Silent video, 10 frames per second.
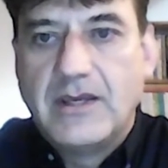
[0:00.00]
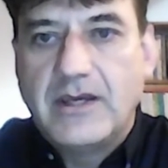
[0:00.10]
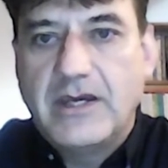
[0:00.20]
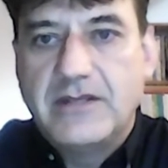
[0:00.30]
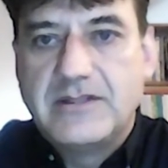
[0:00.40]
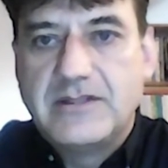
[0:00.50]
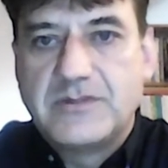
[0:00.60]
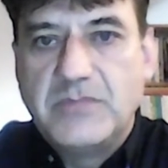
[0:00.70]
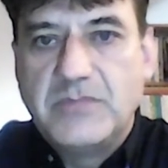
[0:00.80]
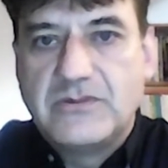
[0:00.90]
and this
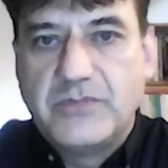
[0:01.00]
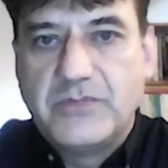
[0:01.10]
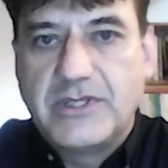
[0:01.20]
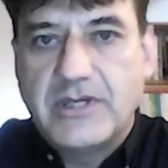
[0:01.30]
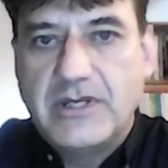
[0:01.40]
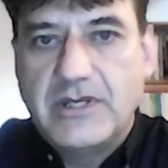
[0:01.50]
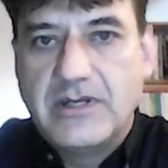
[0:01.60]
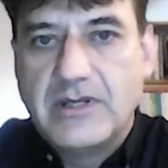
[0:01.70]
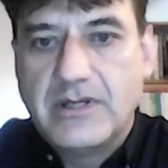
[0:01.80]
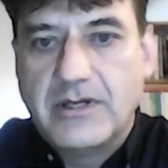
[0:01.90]
means we can